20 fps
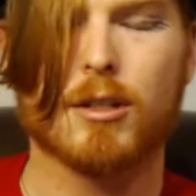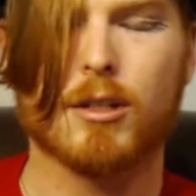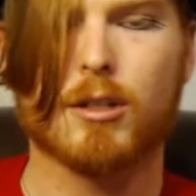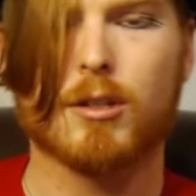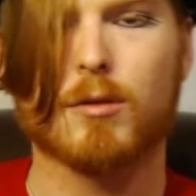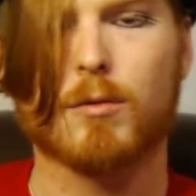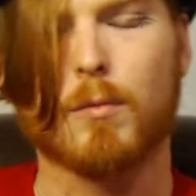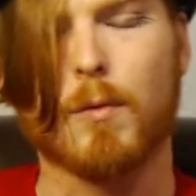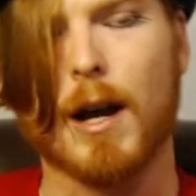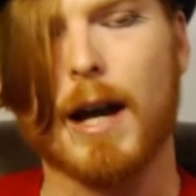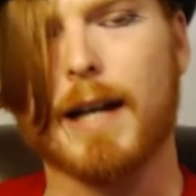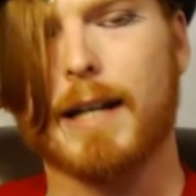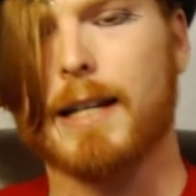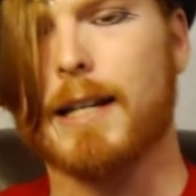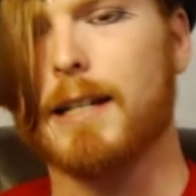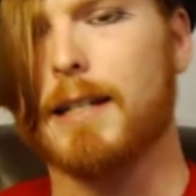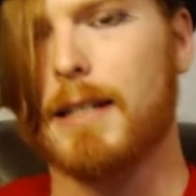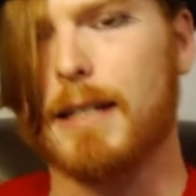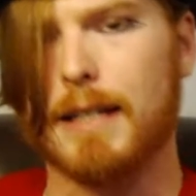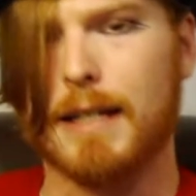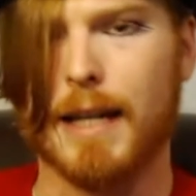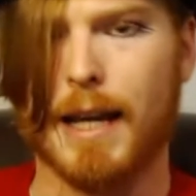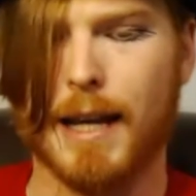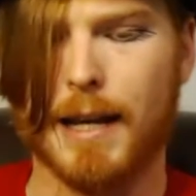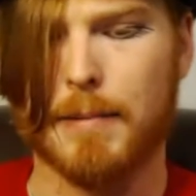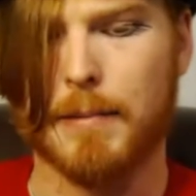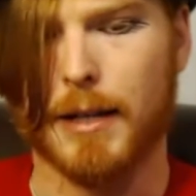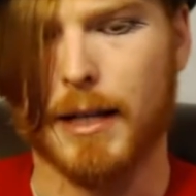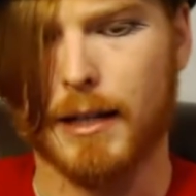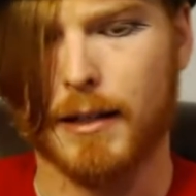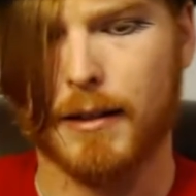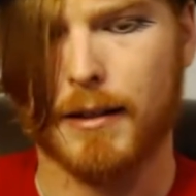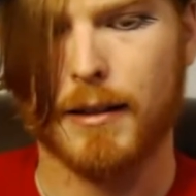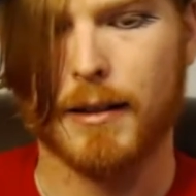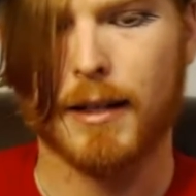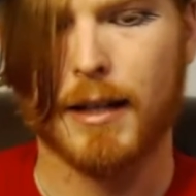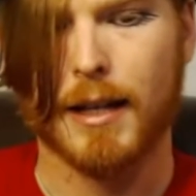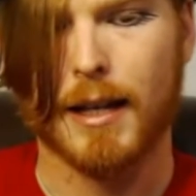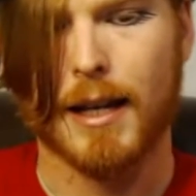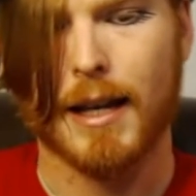Swaggy Gaming,
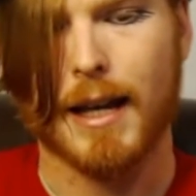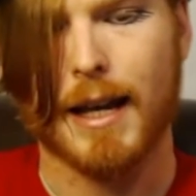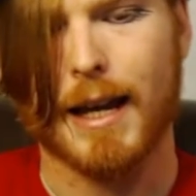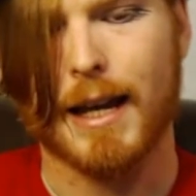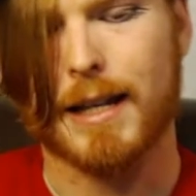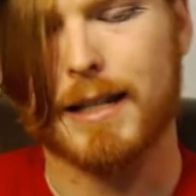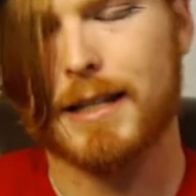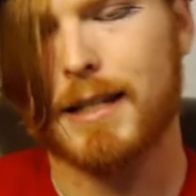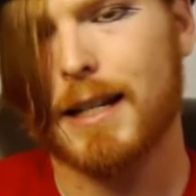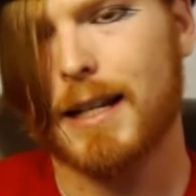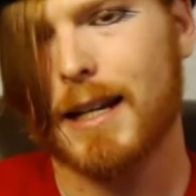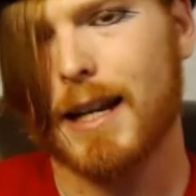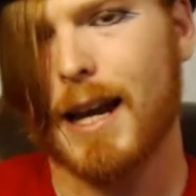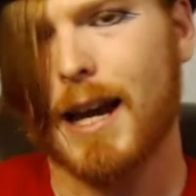asking,